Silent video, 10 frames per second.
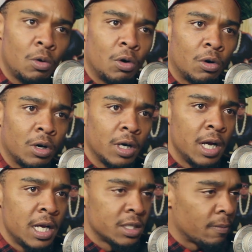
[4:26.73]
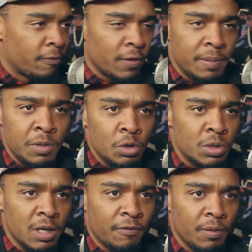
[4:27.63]
or some free
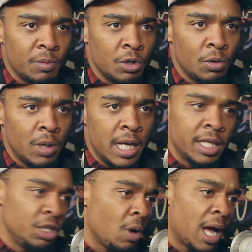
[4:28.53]
music from you, then